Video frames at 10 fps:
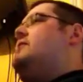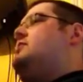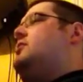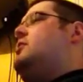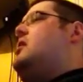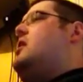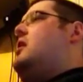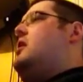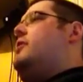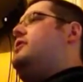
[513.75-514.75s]
I took
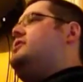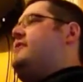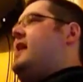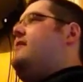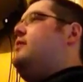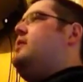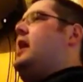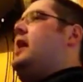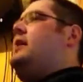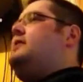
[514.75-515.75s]
the survival
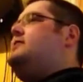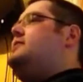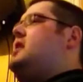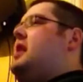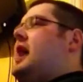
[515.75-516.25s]
guides,